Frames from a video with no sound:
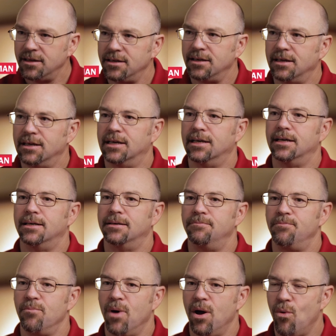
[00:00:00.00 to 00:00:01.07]

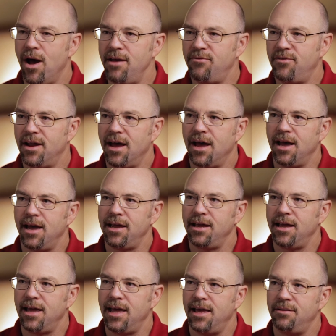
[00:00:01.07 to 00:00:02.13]
My wife and I
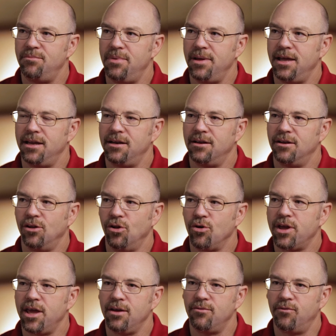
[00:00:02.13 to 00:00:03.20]
had been
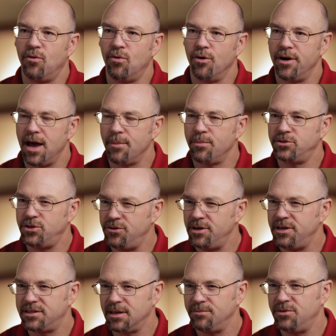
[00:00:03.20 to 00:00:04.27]
looking for an opportunity,
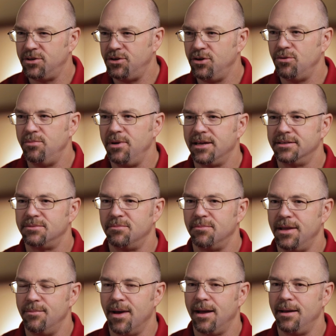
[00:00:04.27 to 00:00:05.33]
something to do, because
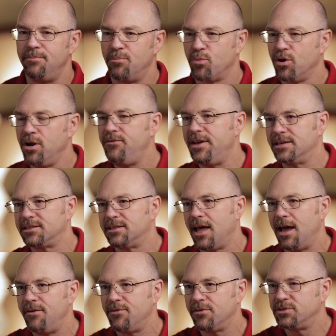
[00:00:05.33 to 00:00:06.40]
in my previous
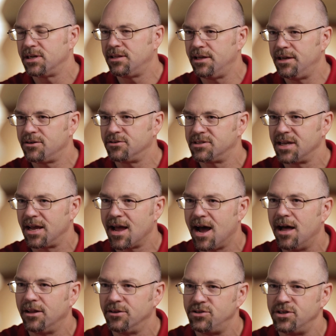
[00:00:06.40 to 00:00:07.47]
life I was a clinical
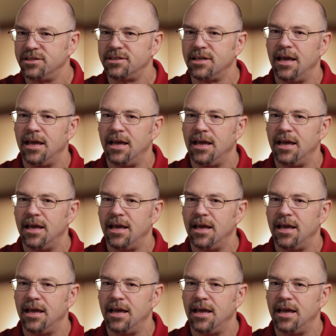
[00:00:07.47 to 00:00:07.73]
psychologist,